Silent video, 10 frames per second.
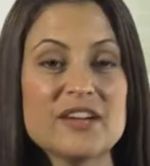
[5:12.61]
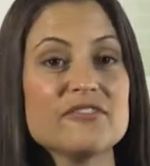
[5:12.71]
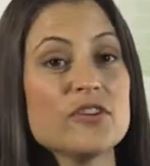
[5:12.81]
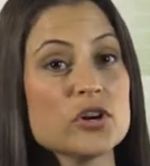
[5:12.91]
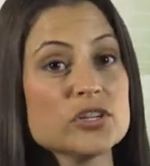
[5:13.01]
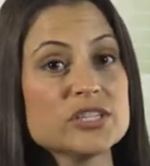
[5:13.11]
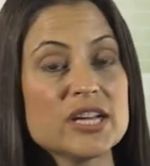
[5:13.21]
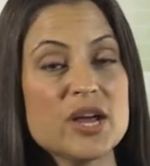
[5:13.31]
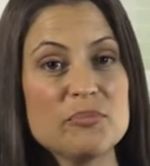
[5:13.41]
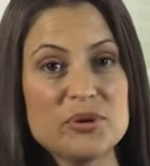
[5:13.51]
First,
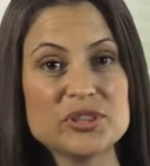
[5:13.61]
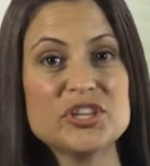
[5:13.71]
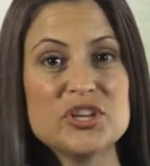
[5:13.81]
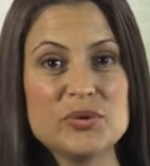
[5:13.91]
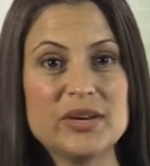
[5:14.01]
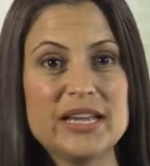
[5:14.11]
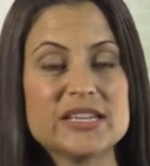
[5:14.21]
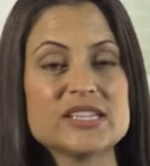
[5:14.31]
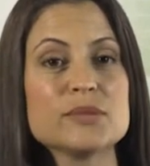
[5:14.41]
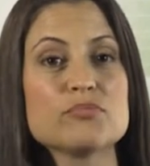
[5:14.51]
put the unit
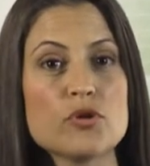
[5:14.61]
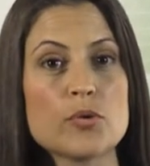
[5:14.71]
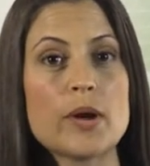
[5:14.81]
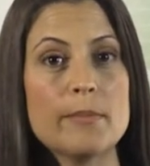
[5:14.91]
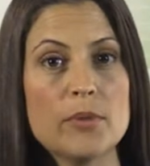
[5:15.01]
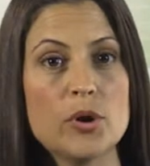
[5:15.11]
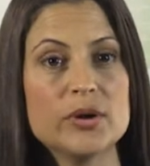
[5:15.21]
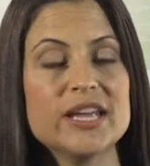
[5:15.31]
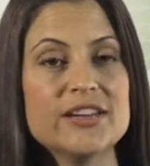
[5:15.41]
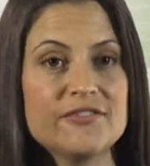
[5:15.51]
into the program
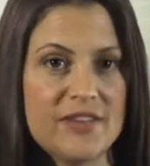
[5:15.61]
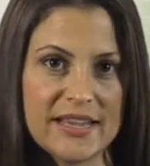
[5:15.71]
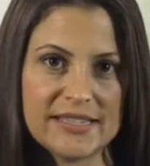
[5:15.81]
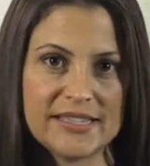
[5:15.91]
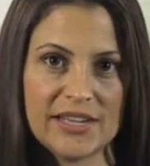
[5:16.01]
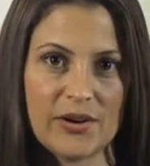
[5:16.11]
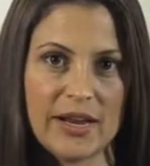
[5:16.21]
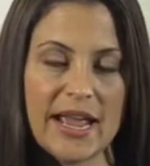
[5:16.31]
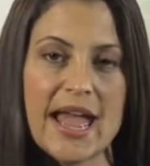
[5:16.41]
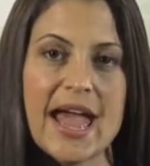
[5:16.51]
mode if
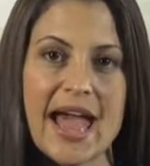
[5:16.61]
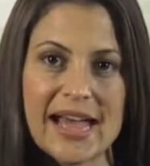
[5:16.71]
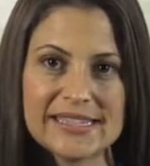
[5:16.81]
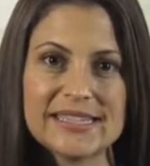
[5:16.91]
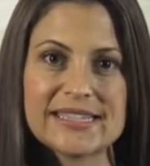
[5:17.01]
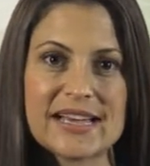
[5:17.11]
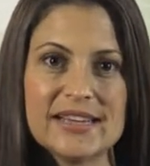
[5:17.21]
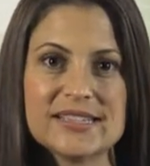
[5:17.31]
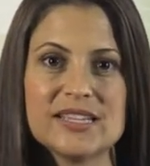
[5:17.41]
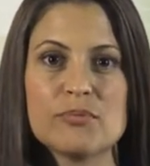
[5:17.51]
necessary, as
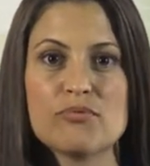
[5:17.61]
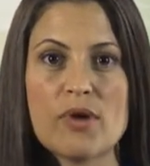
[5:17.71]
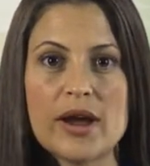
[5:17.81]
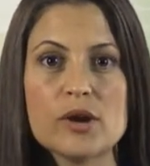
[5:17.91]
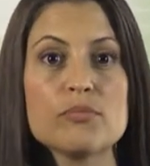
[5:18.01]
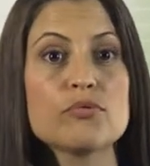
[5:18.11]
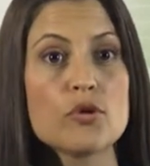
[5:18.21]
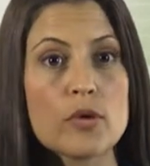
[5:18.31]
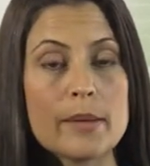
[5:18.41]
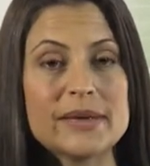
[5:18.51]
discussed in the prior
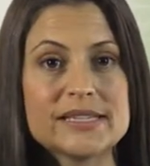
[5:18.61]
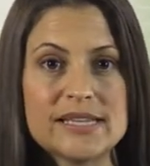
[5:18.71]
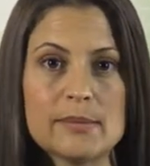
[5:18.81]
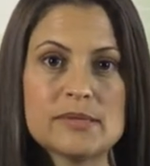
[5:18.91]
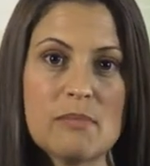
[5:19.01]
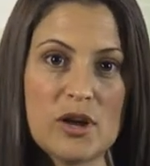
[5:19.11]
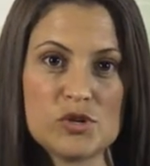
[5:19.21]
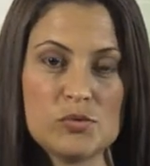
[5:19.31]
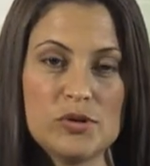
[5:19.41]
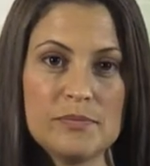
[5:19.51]
Programming Steps
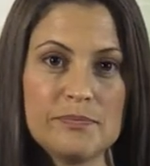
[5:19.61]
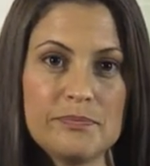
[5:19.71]
module.